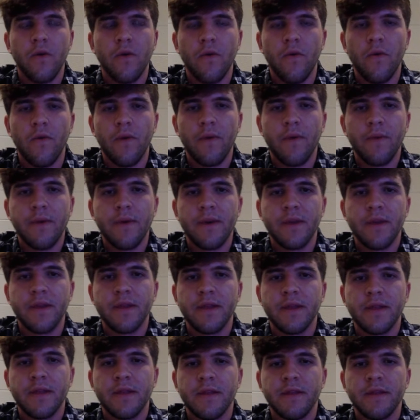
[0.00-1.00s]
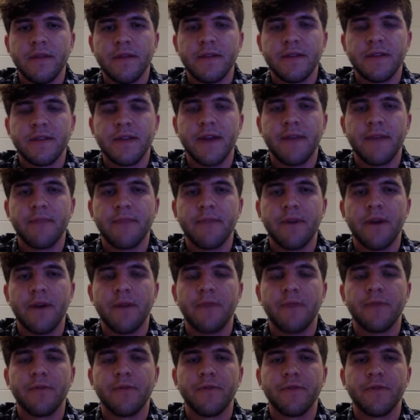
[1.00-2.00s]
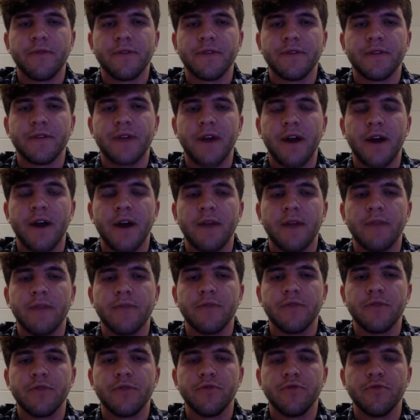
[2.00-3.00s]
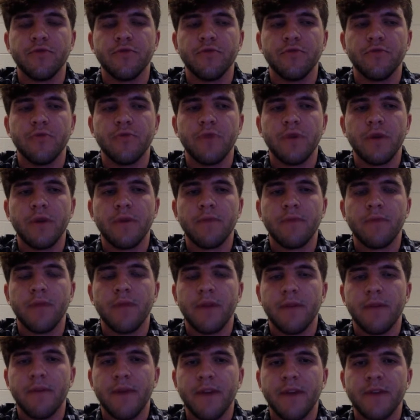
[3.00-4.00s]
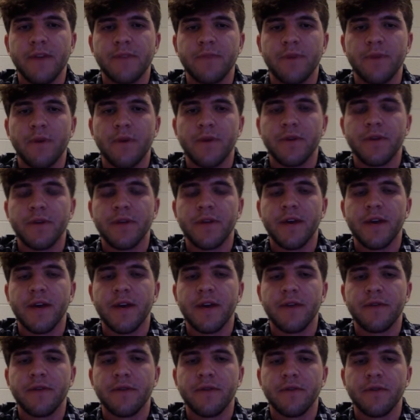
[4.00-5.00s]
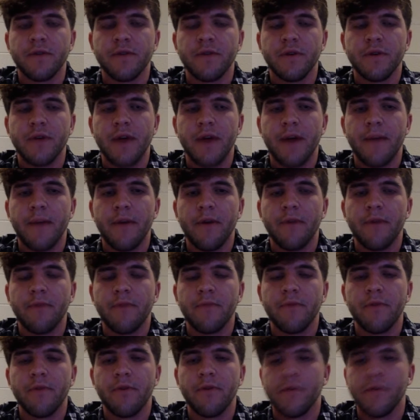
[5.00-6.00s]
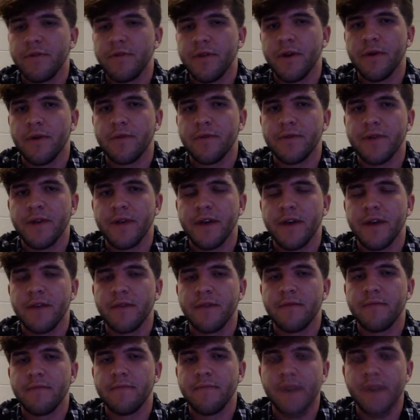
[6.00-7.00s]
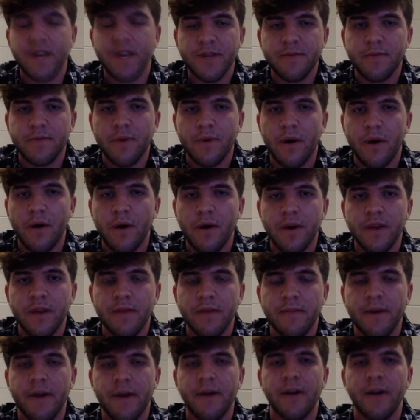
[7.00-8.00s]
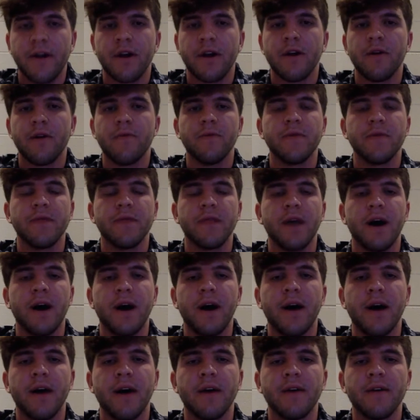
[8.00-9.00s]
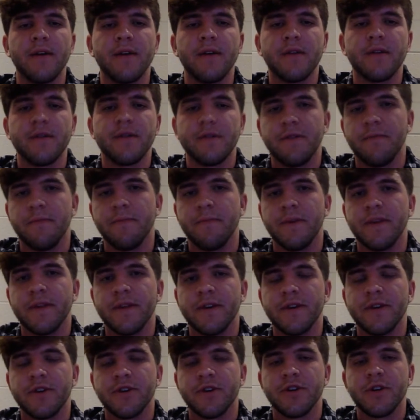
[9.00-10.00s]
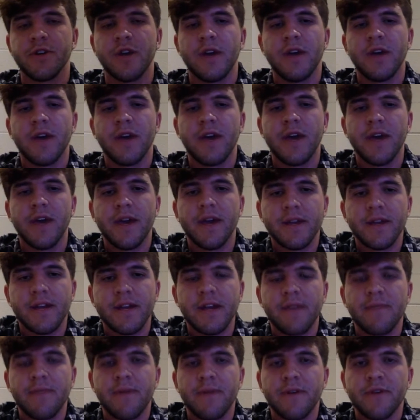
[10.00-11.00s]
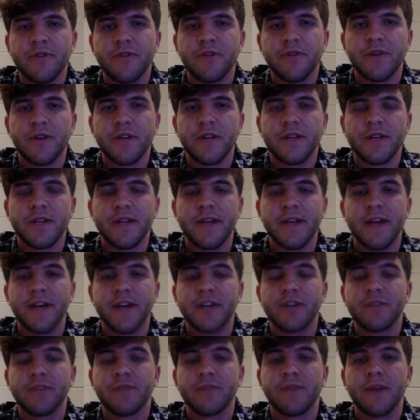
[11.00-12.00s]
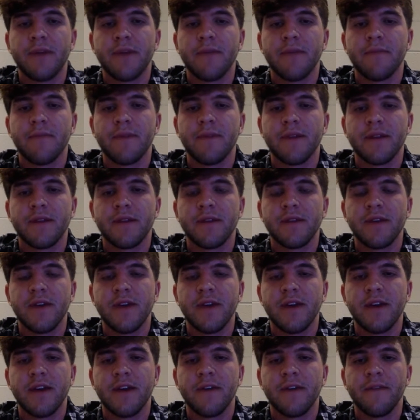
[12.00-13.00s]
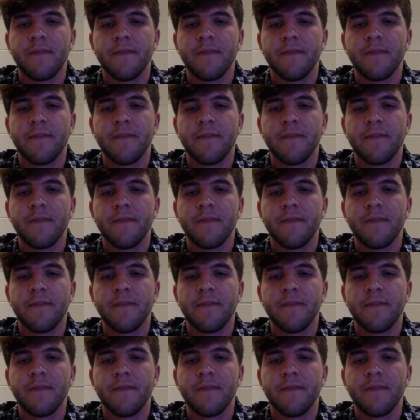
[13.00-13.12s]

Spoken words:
women stepped up during this time to play baseball so that the so that baseball in America would not diminish and keep interest, and it actually became a big thing,